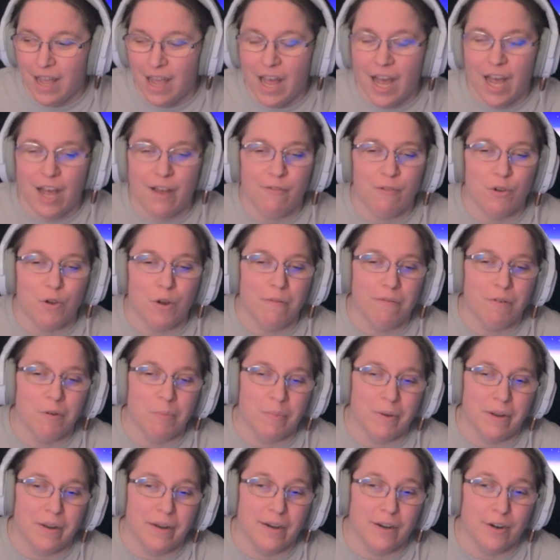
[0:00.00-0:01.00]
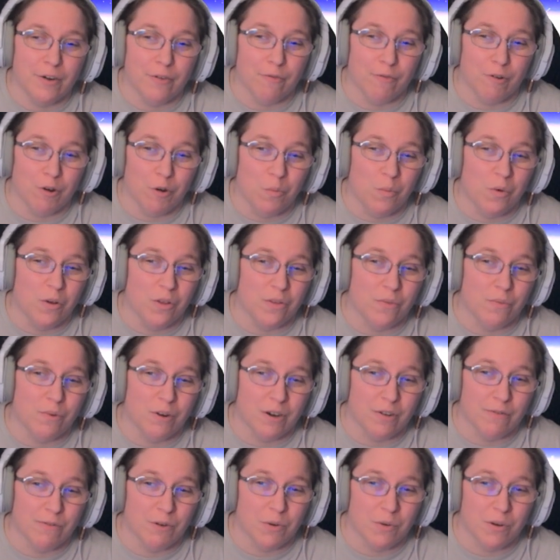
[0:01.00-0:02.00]
Have you ever been in a room with
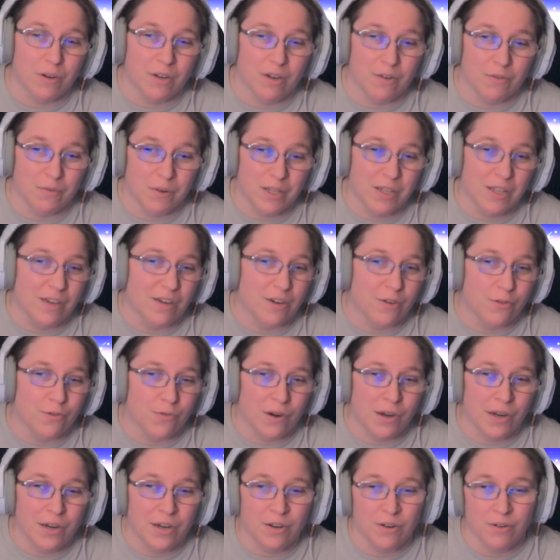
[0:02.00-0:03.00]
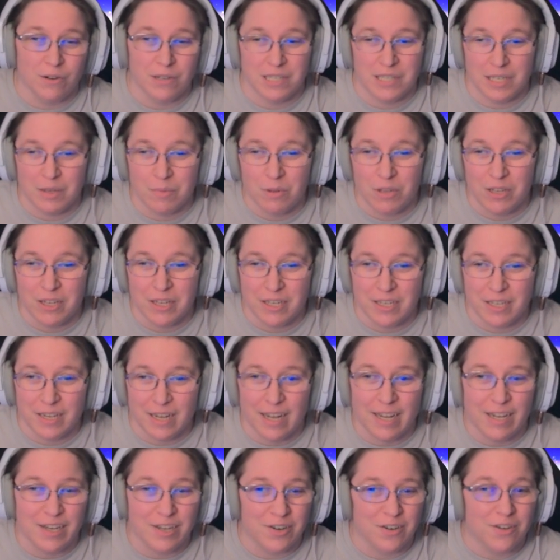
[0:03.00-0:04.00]
one of a really good friend or a sibling
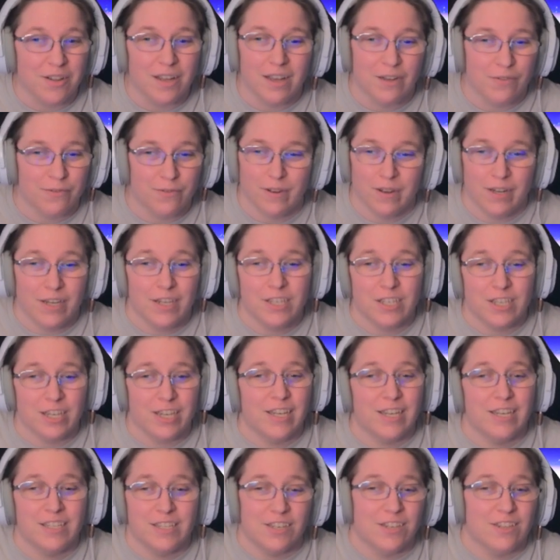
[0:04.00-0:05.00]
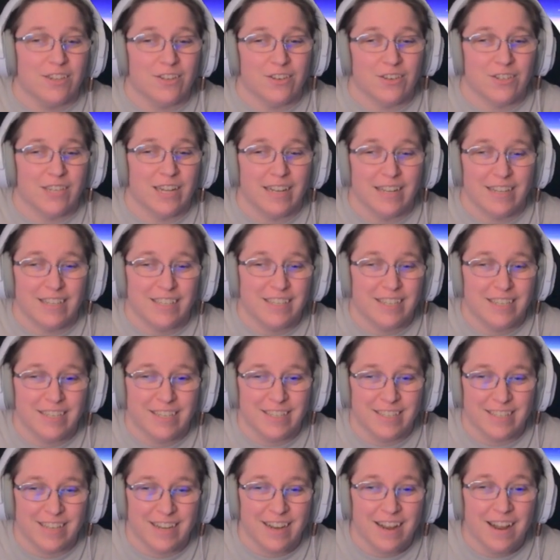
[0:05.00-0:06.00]
and you're like finishing each other's
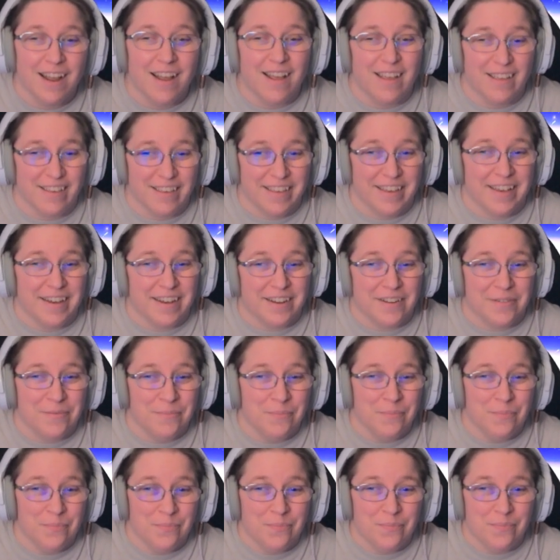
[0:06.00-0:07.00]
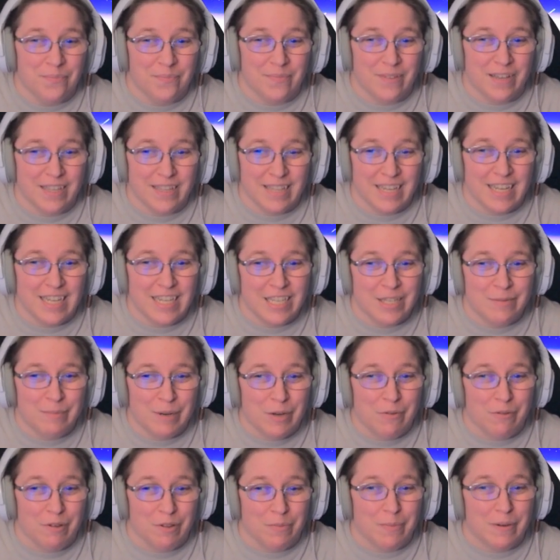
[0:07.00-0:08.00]
sentences? Yeah. That's
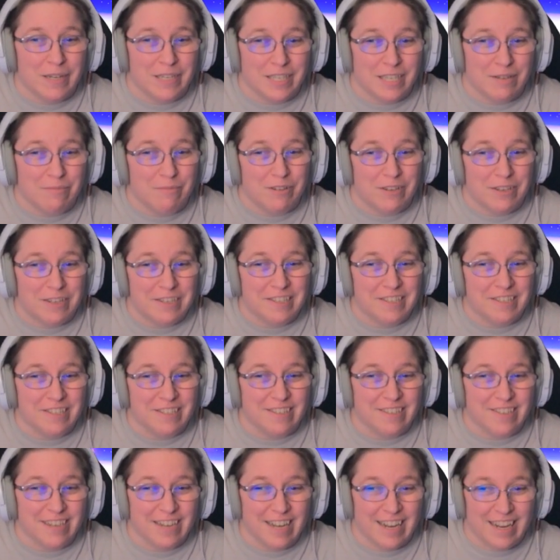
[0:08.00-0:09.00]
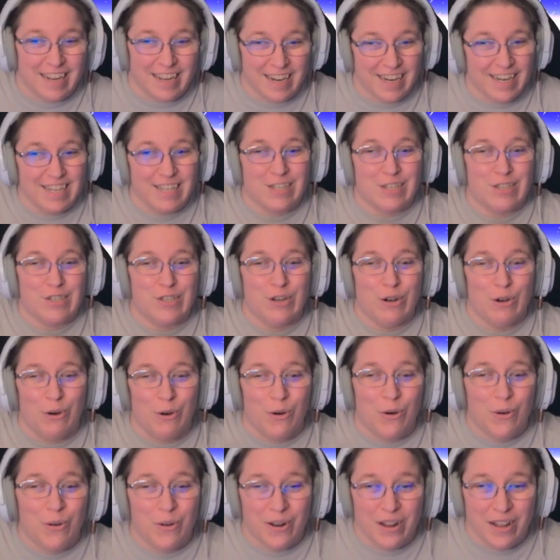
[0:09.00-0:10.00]
me with my siblings. Okay? It is
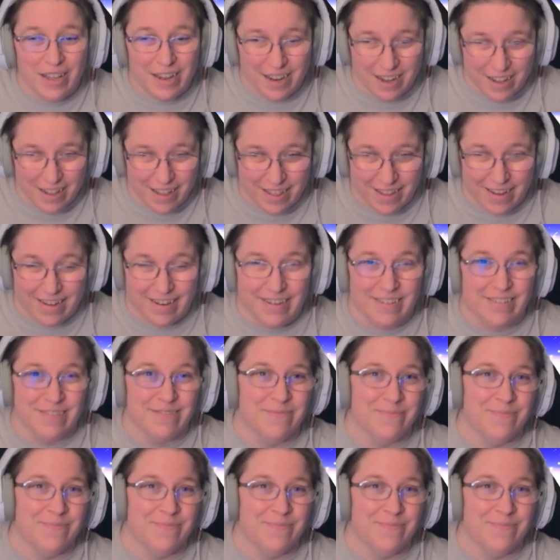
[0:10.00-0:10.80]
totally a thing.